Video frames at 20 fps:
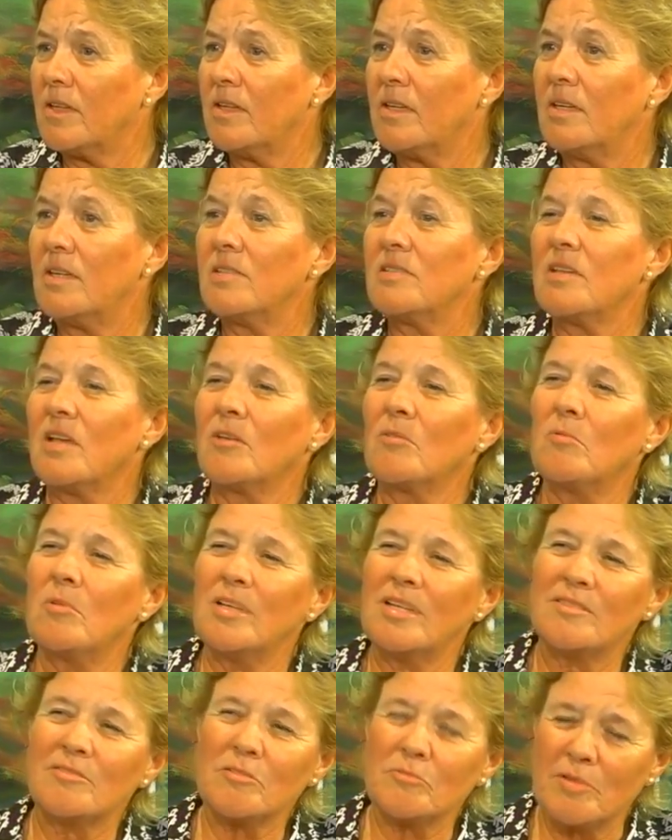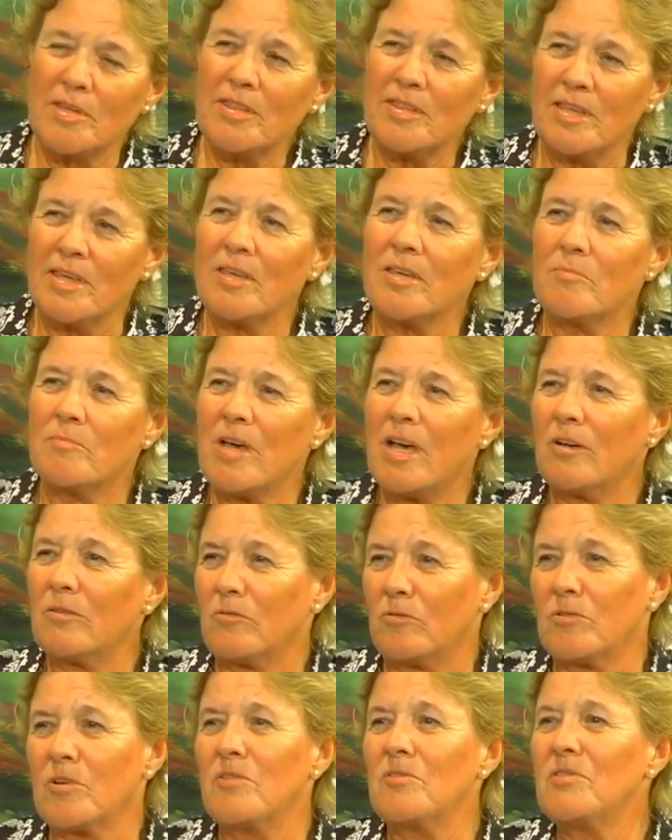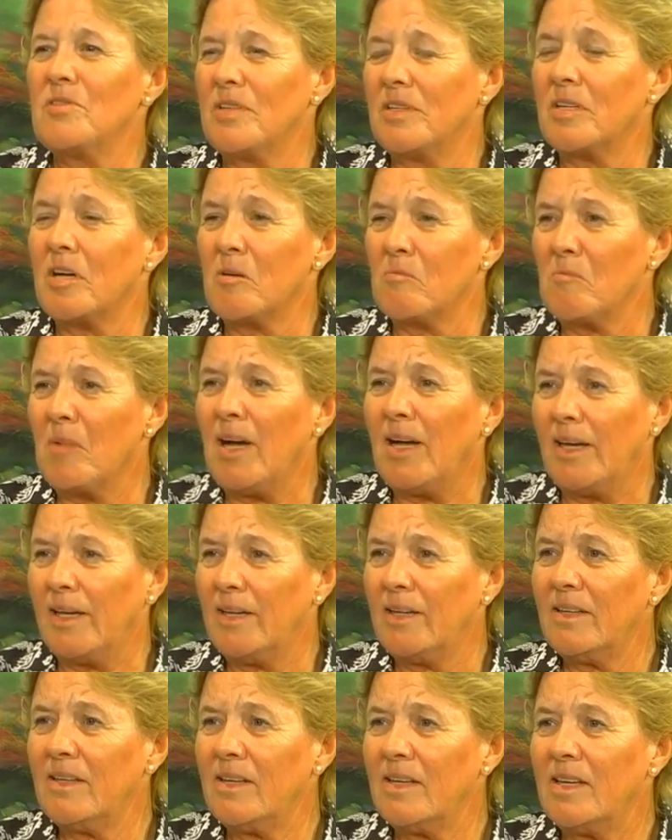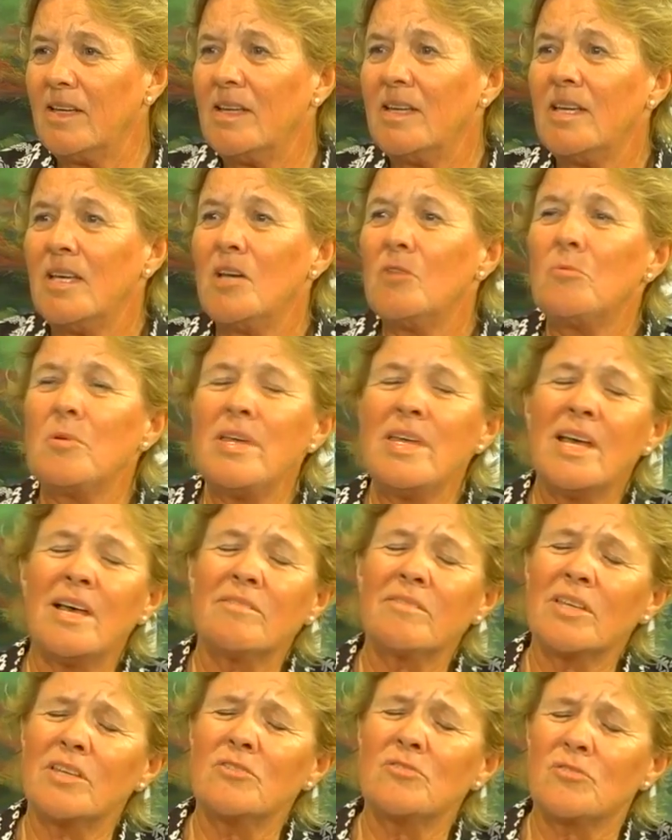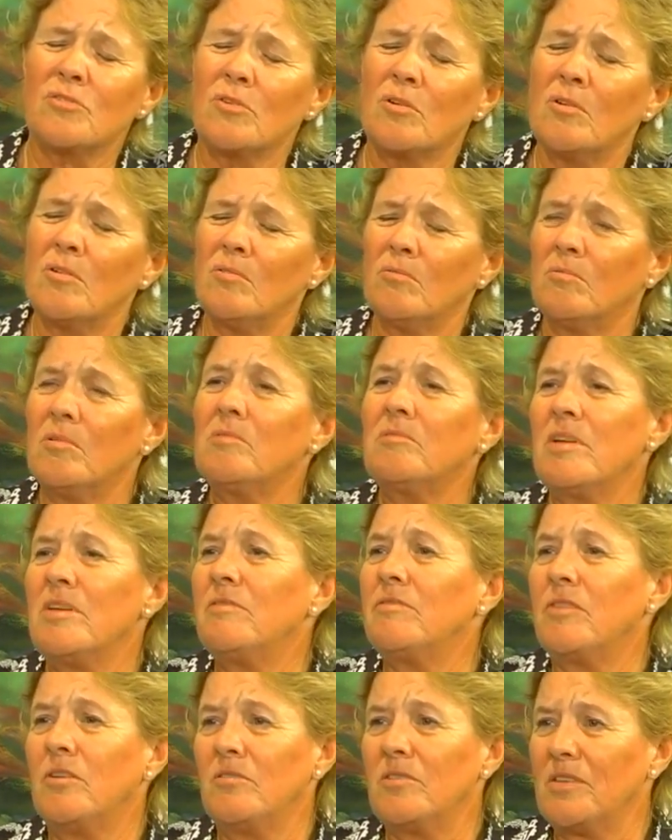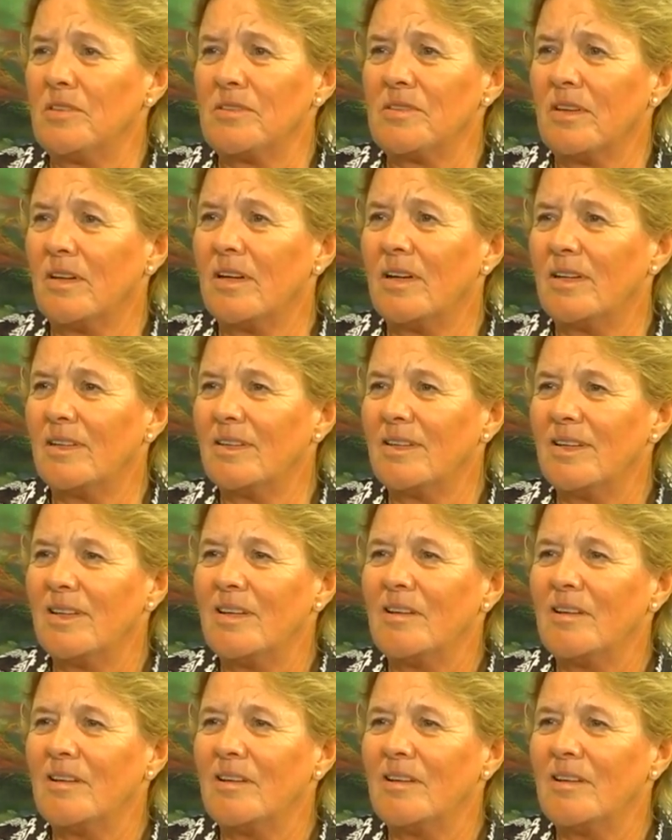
It's like whatever we think about grows in our mind, mm-hmm. and we have control what we focus on.